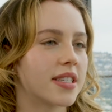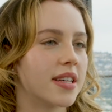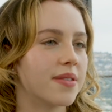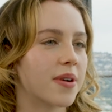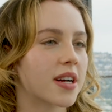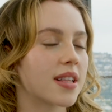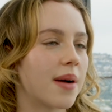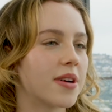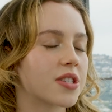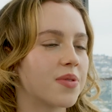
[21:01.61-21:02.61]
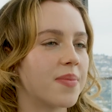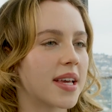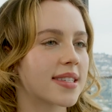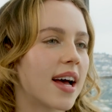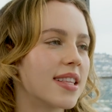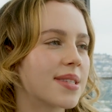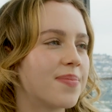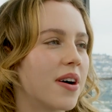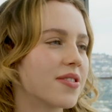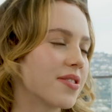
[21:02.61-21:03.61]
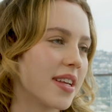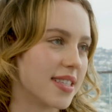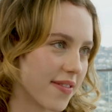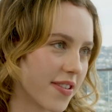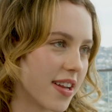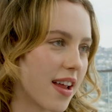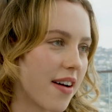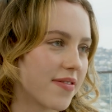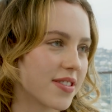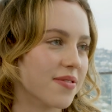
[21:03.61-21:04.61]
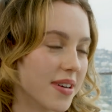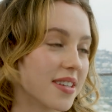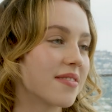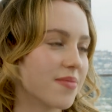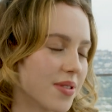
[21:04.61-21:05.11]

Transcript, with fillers: to where a collaboration would make sense, but also like different enough so where it